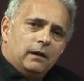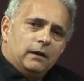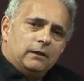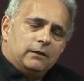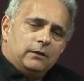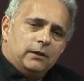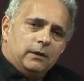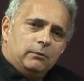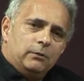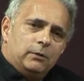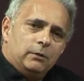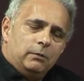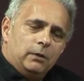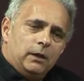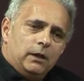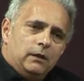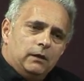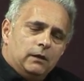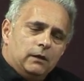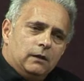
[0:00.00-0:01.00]
It seemed to
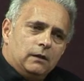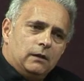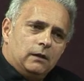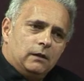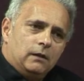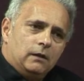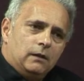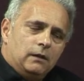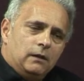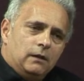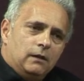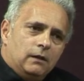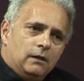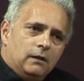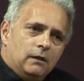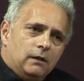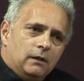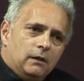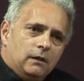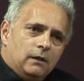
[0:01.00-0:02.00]
me that
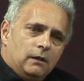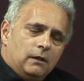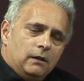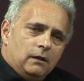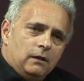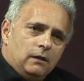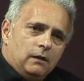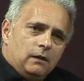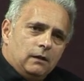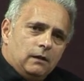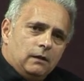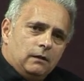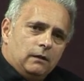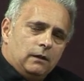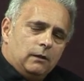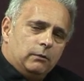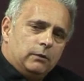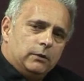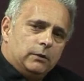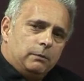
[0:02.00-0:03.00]

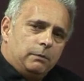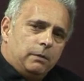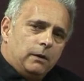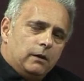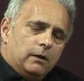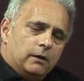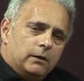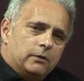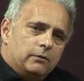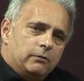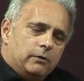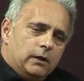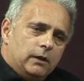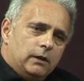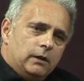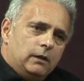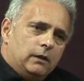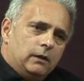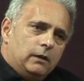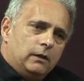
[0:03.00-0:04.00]
it was a bollocks,
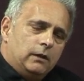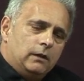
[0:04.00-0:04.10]
really.